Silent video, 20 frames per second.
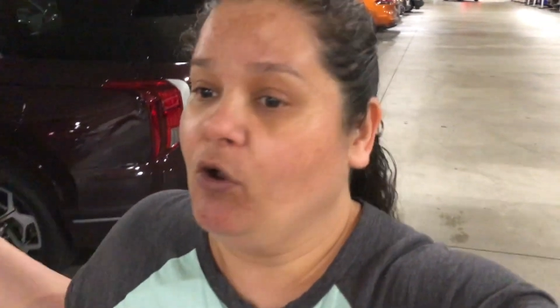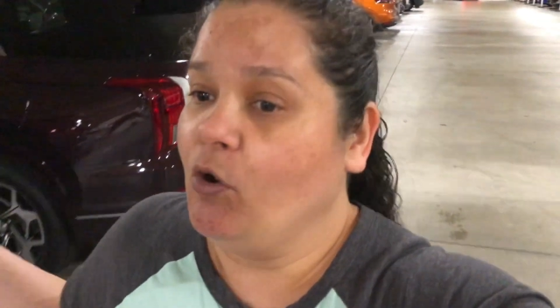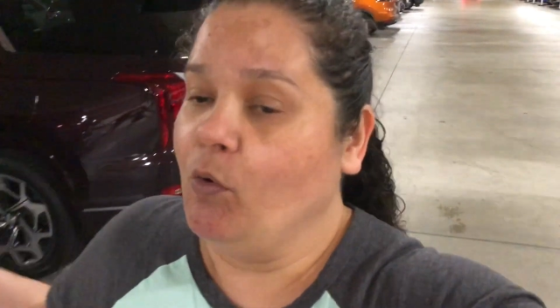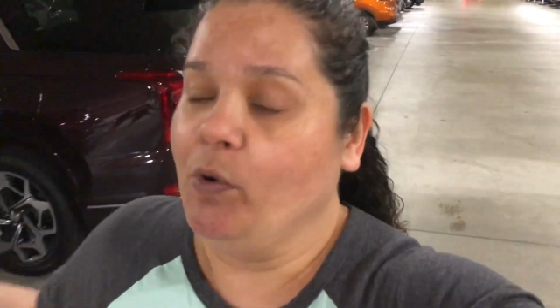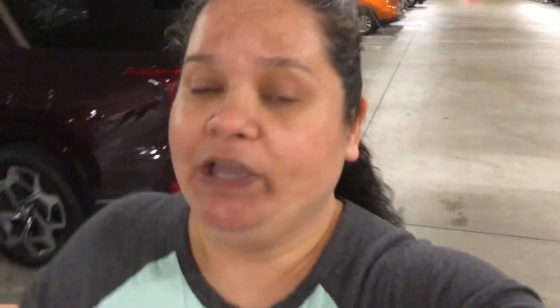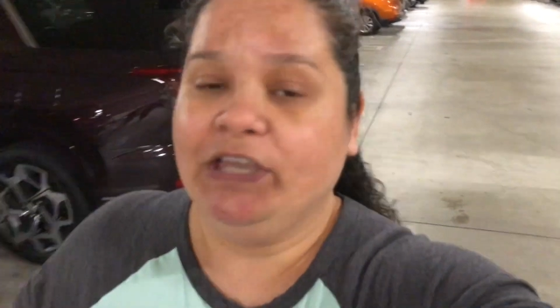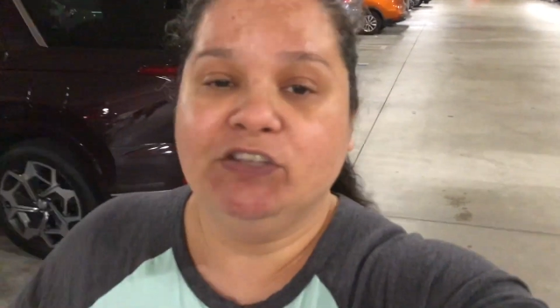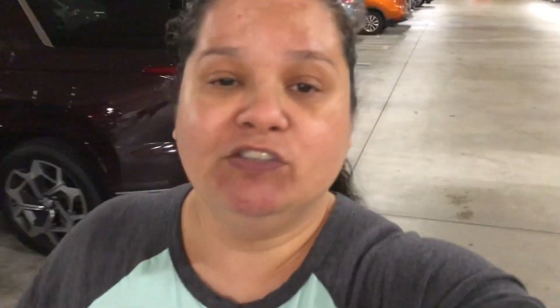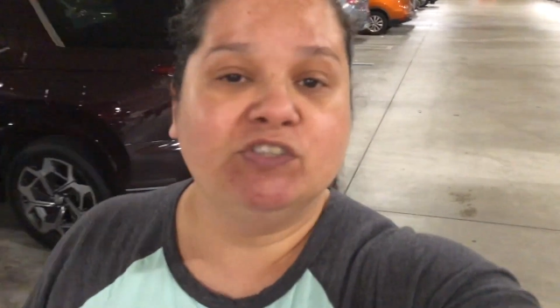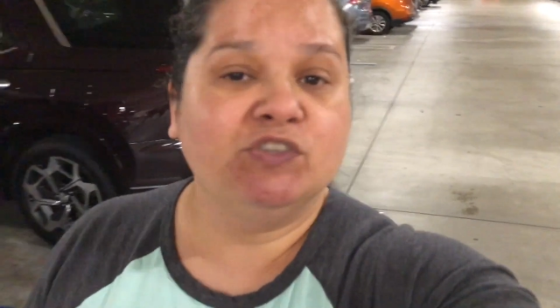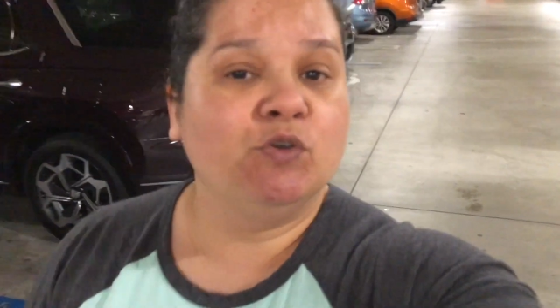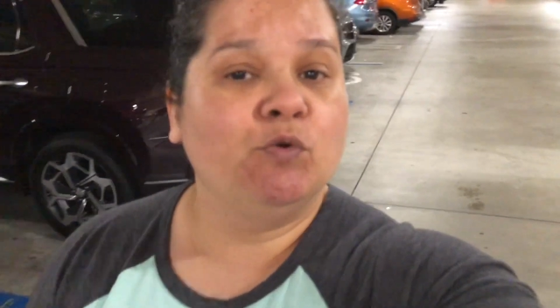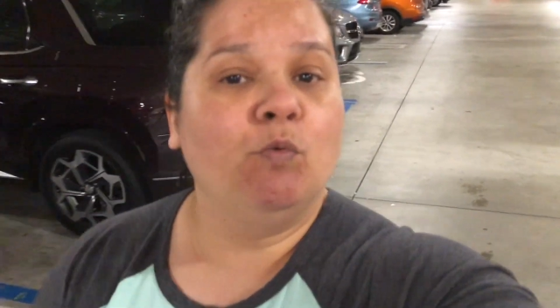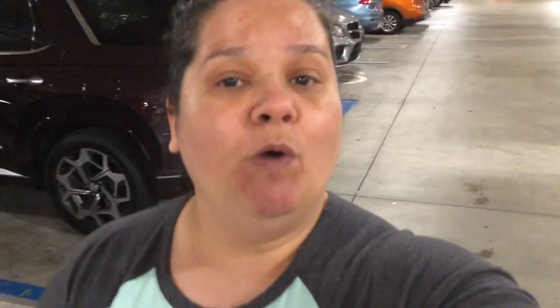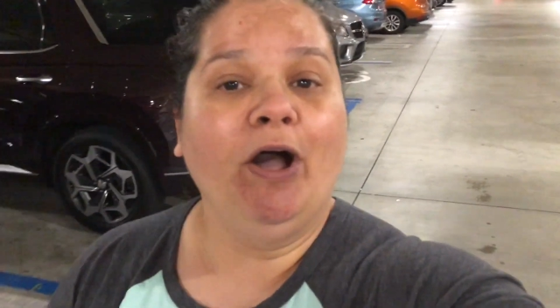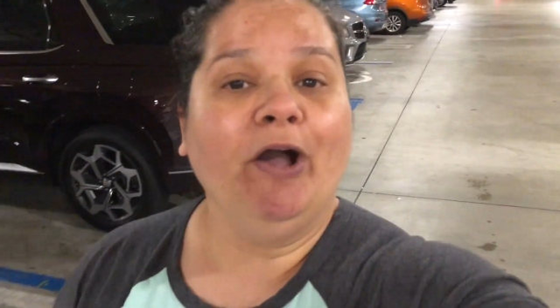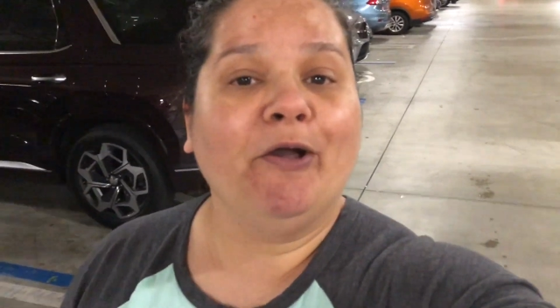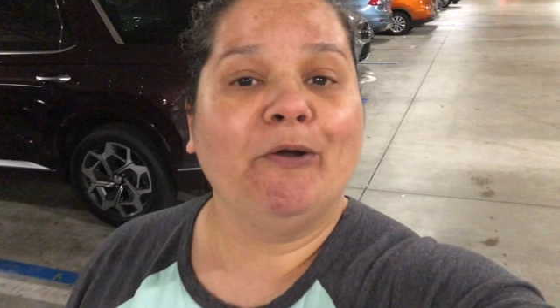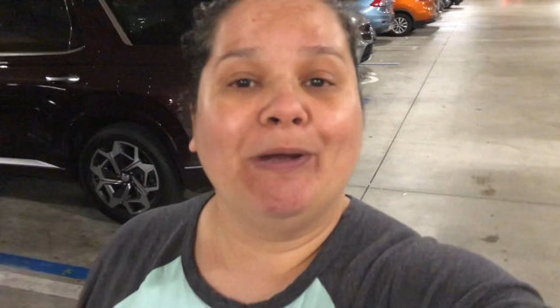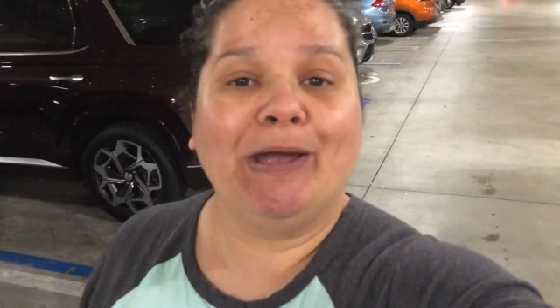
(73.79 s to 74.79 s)
going to
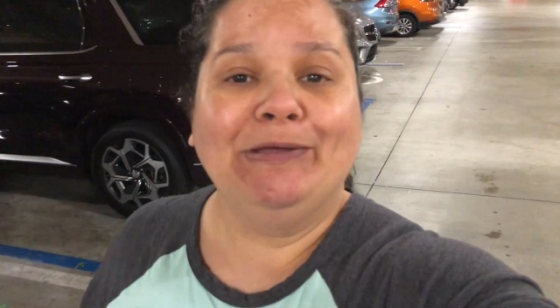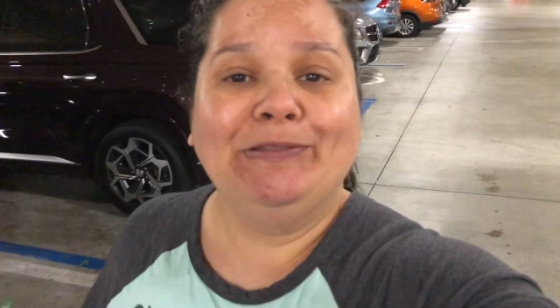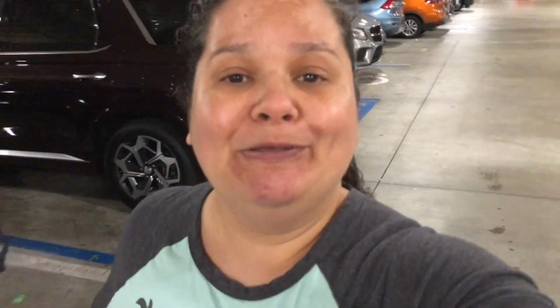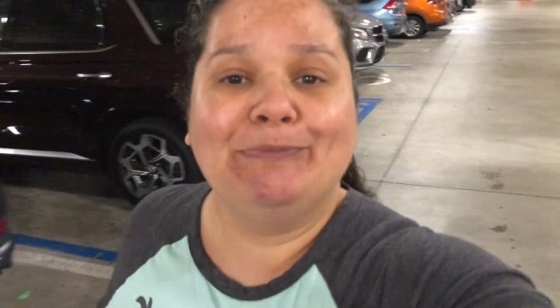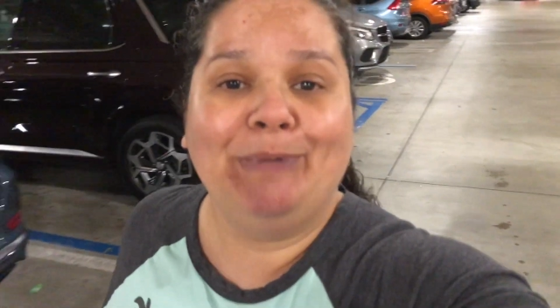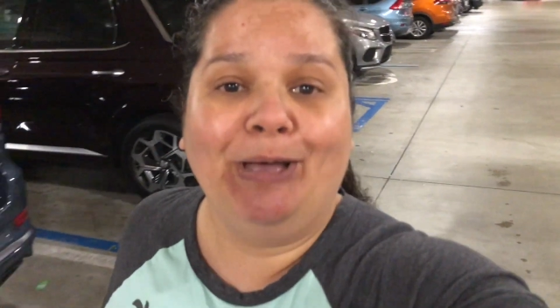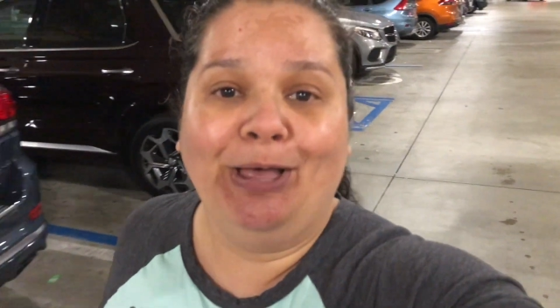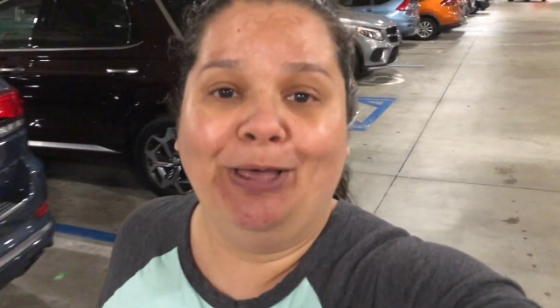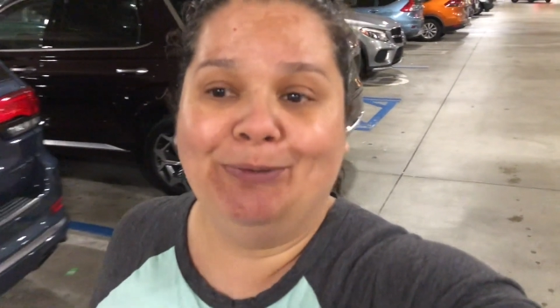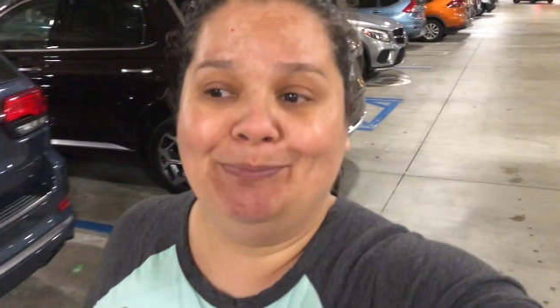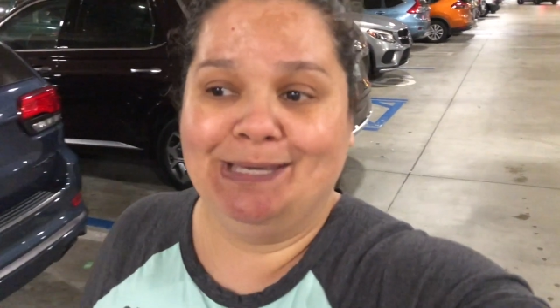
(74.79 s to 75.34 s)
walk around the mall